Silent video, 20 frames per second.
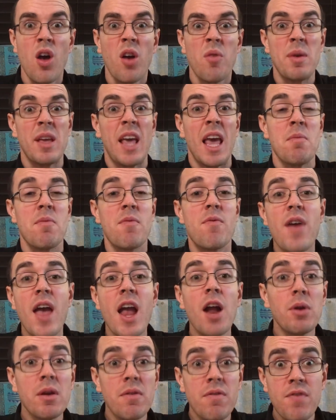became
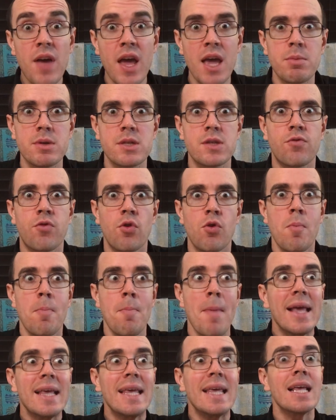very famous for
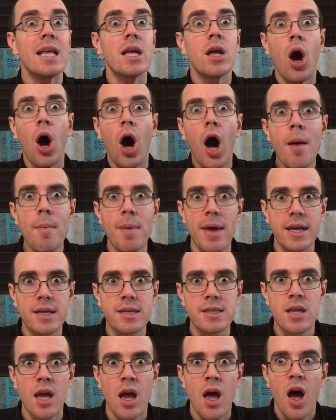making
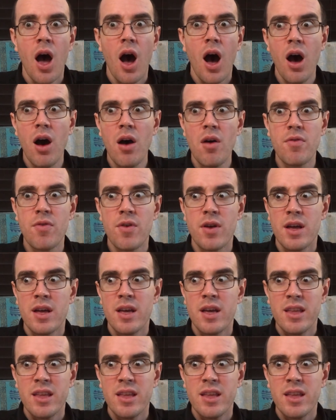comics of